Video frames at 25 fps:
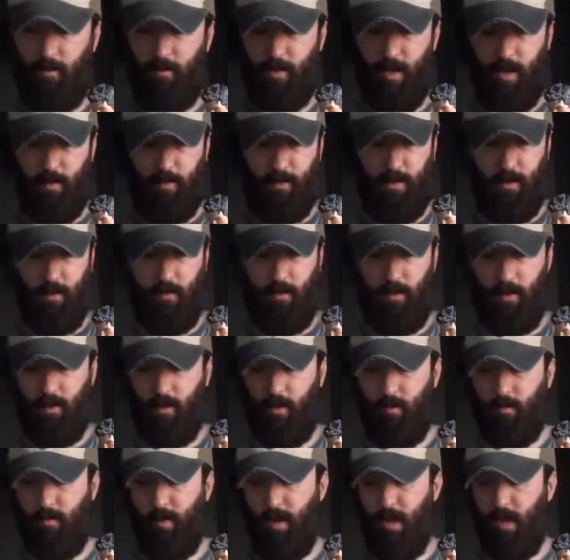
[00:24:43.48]
up to and
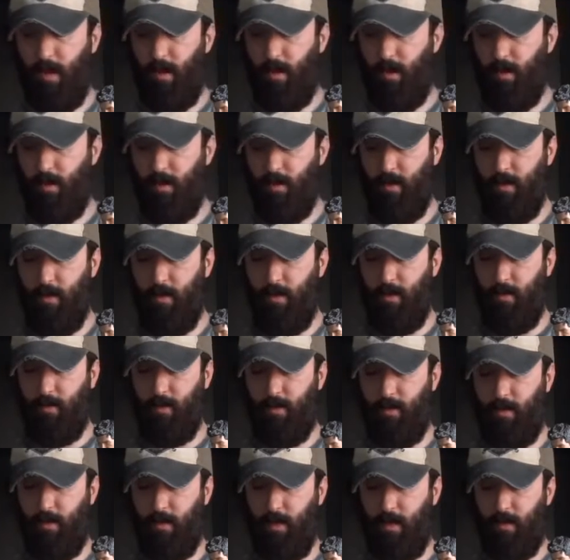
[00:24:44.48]
compare
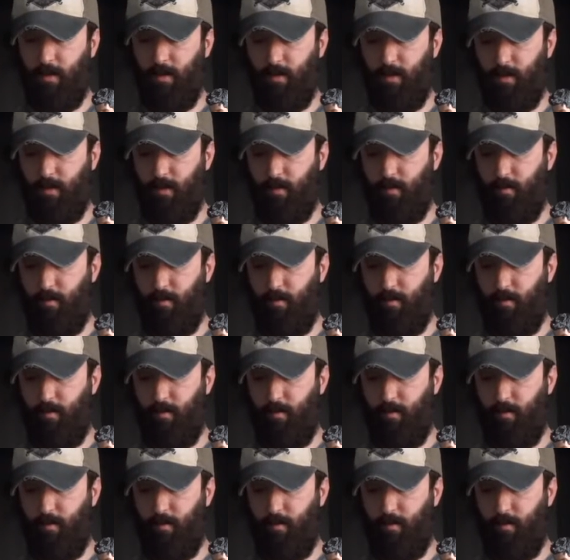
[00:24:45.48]
to the others,